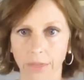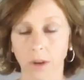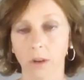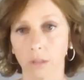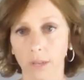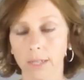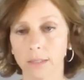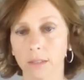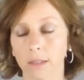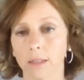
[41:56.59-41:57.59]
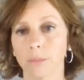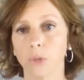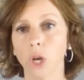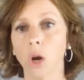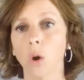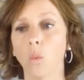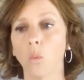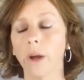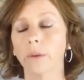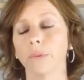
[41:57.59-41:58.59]
their clients to let them know
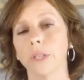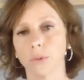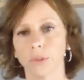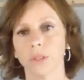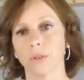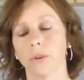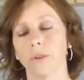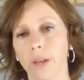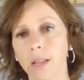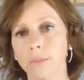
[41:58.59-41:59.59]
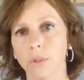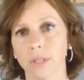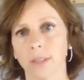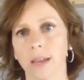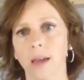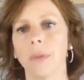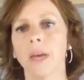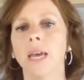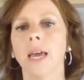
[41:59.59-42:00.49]
what resources are available to them.